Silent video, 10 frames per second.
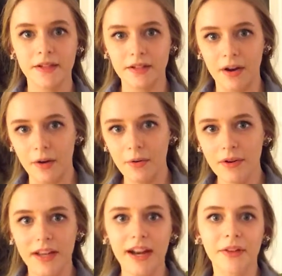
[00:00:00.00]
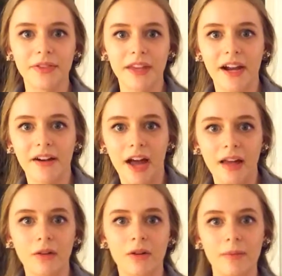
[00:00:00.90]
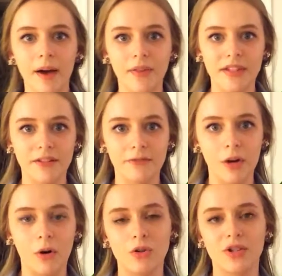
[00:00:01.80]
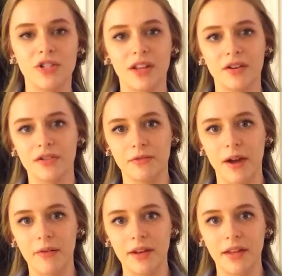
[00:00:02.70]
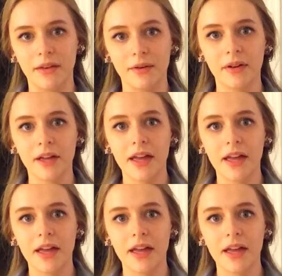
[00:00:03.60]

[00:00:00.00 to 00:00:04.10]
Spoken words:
So get out there and learn about the different cultures that are surrounding you.